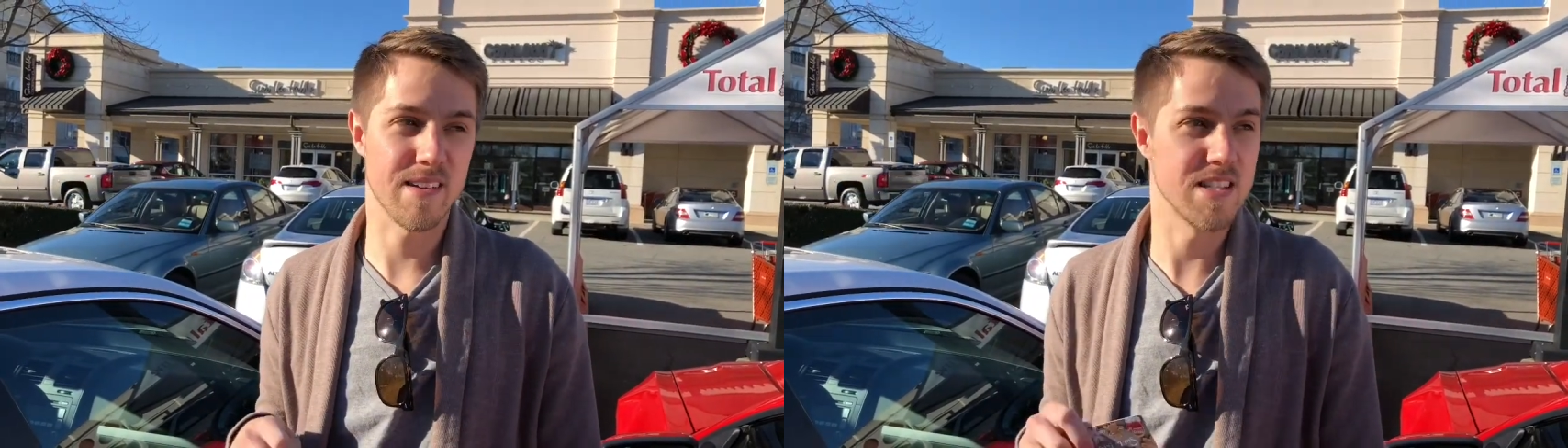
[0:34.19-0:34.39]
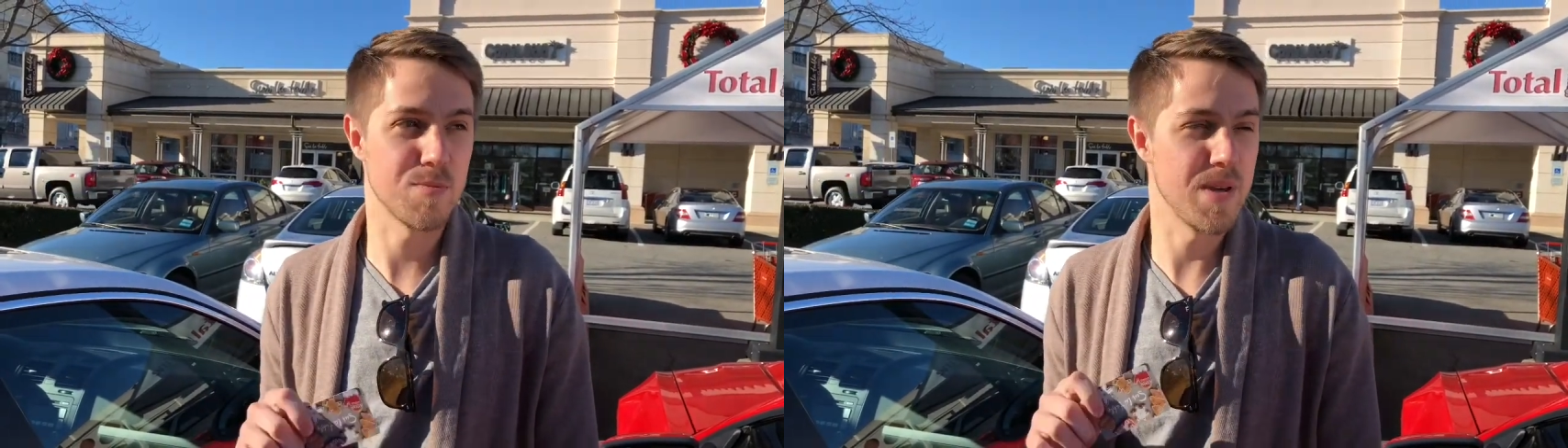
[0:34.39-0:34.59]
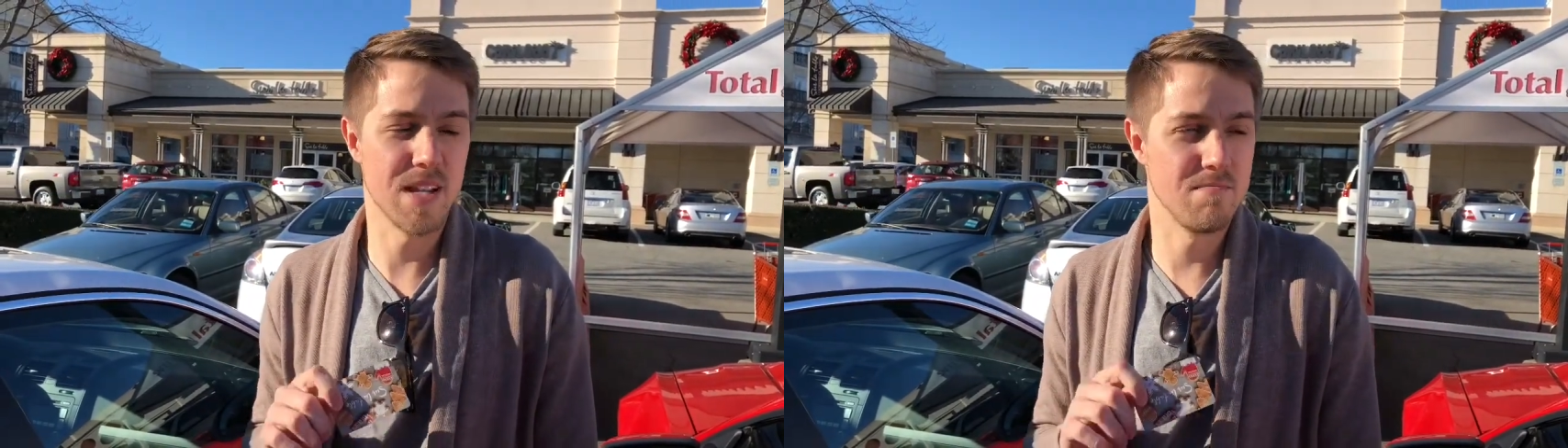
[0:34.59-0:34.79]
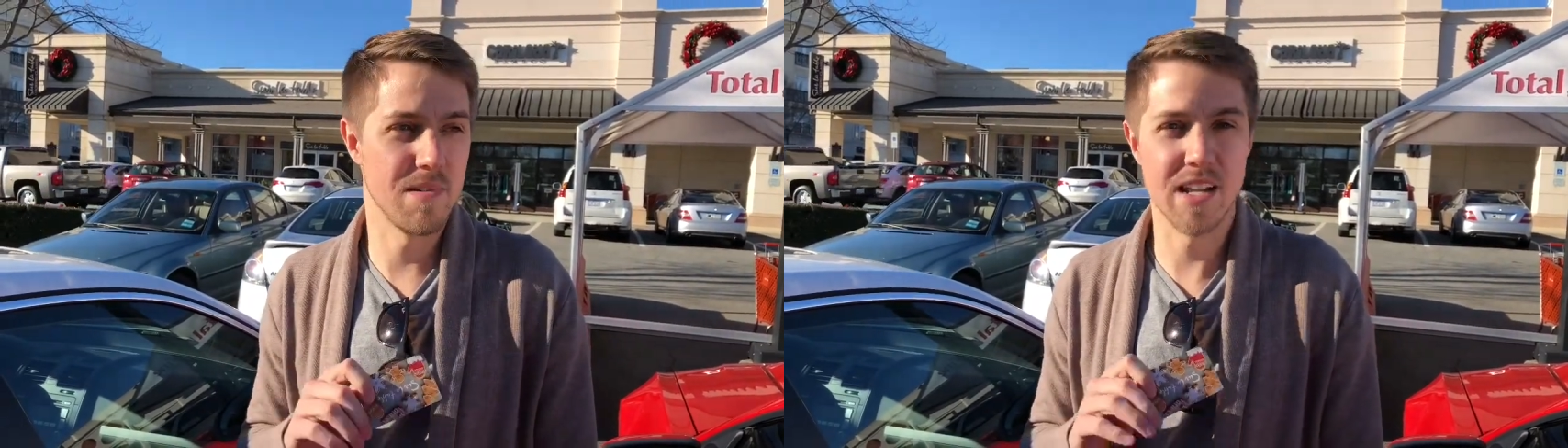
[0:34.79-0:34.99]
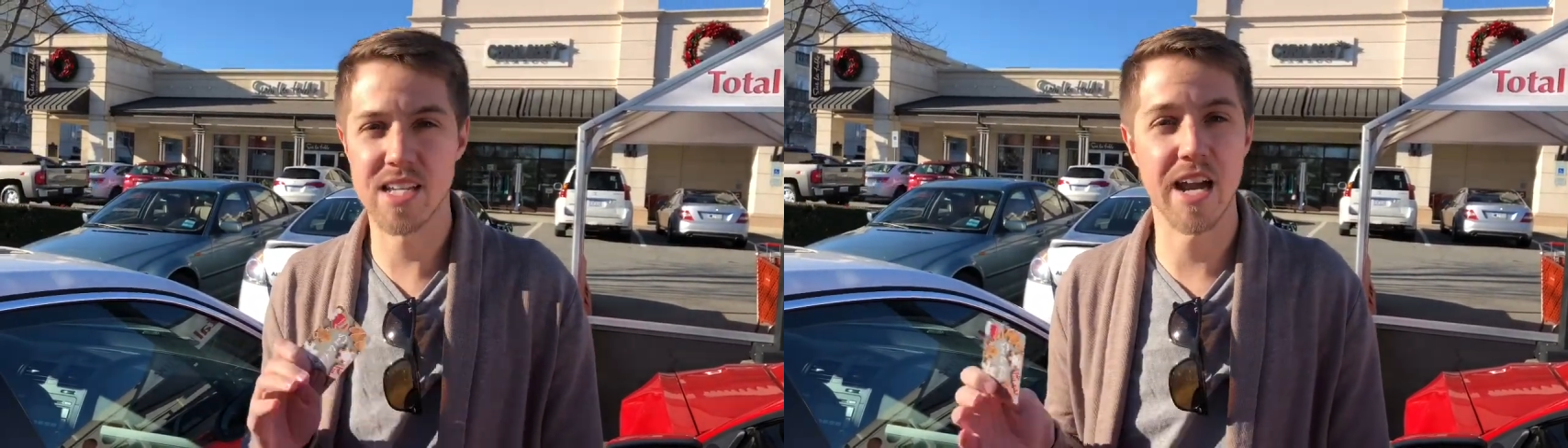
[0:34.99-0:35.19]
can
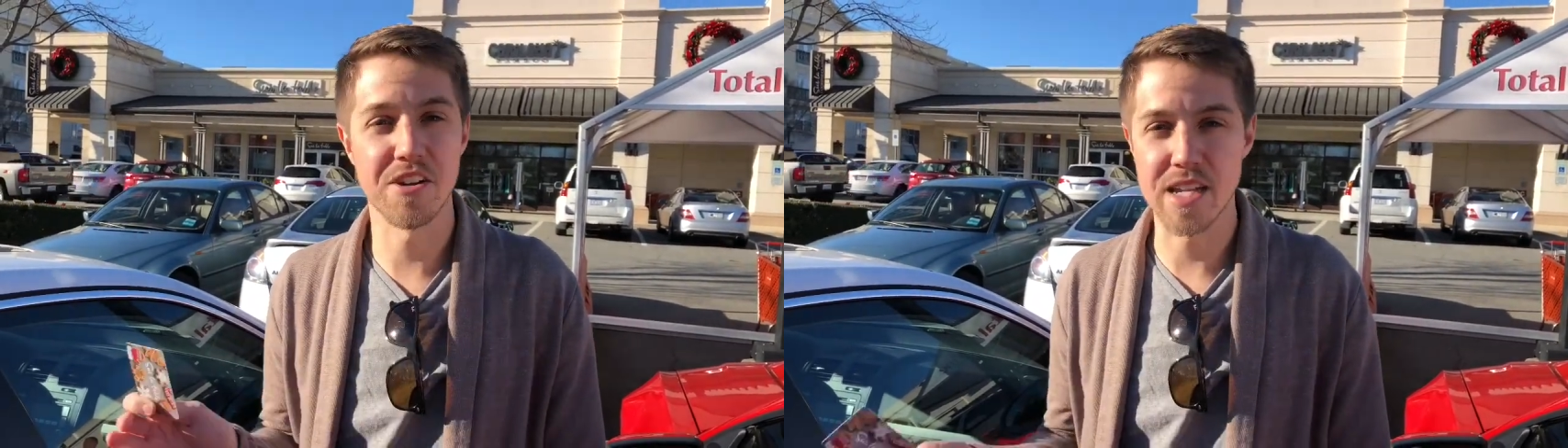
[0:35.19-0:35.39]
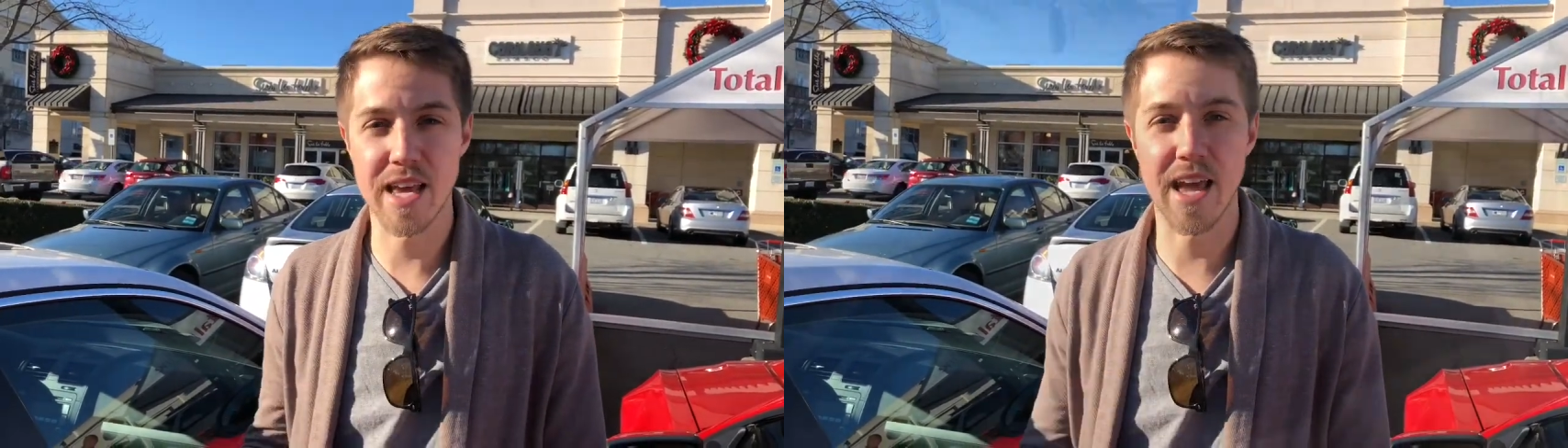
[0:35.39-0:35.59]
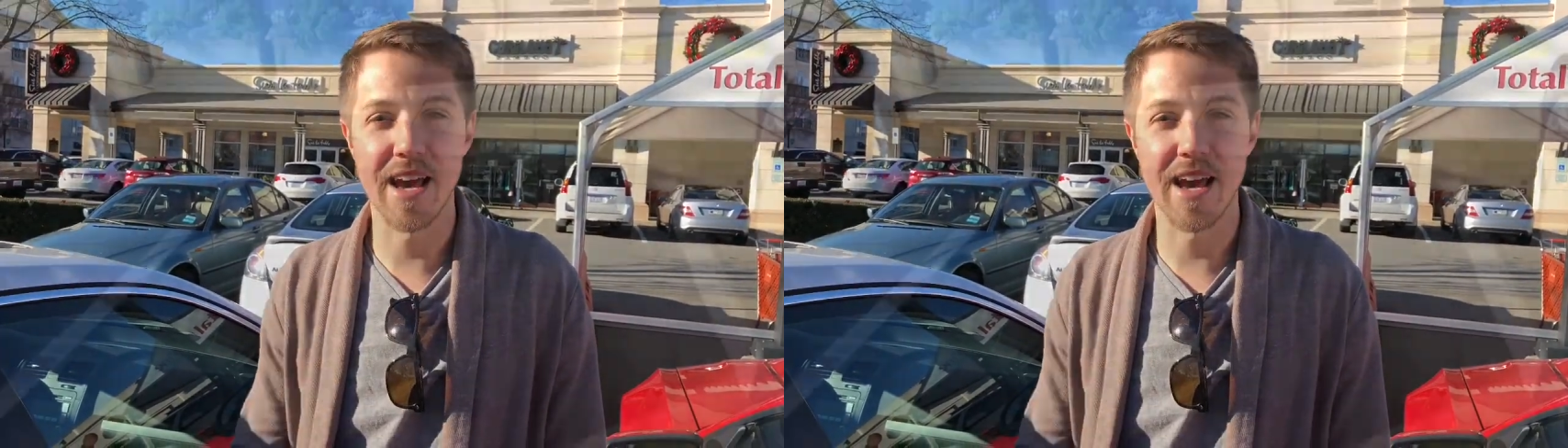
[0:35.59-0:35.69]
spend an entire day